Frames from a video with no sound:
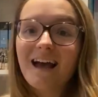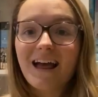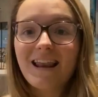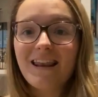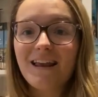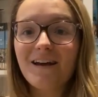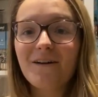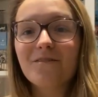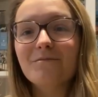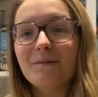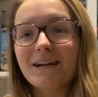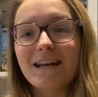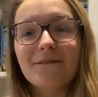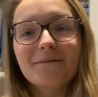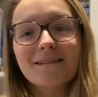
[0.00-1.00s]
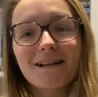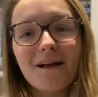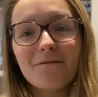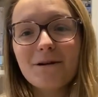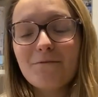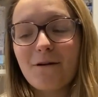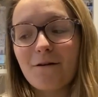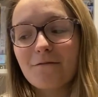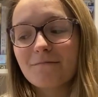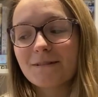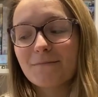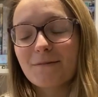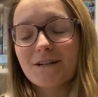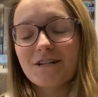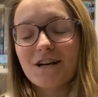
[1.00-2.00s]
Hello, my name is Chloe, welcome to
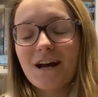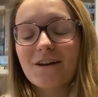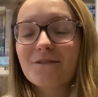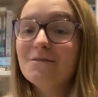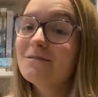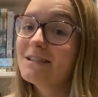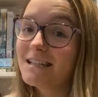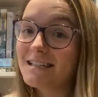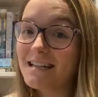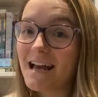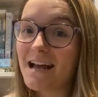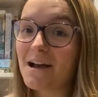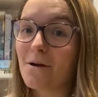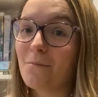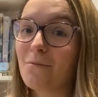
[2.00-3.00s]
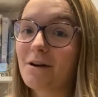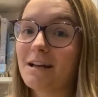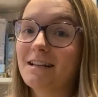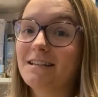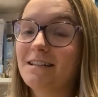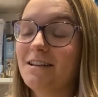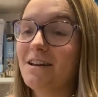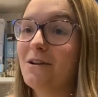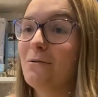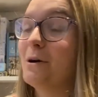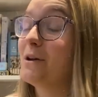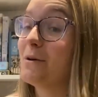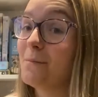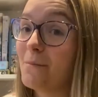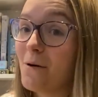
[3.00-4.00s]
my channel. Today I'm bringing to you
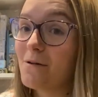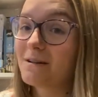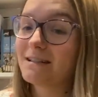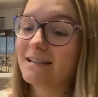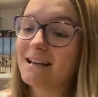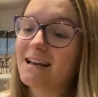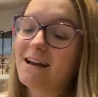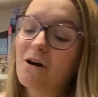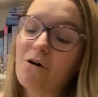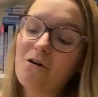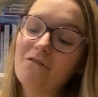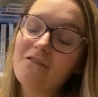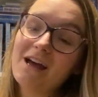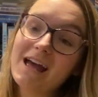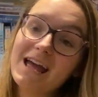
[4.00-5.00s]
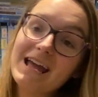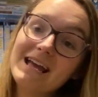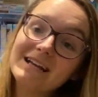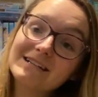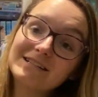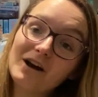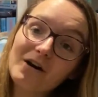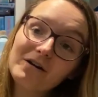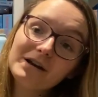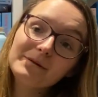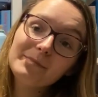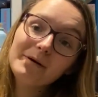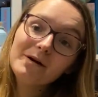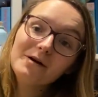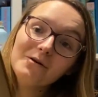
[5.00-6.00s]
an unboxing of a
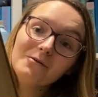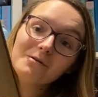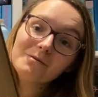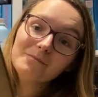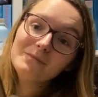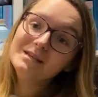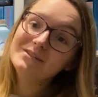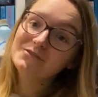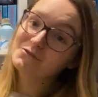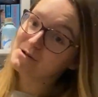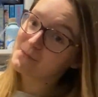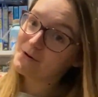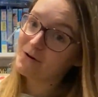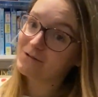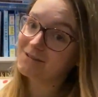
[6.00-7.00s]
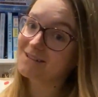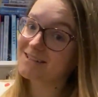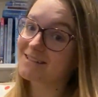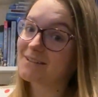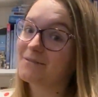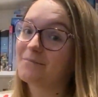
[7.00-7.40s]
Typo mystery box.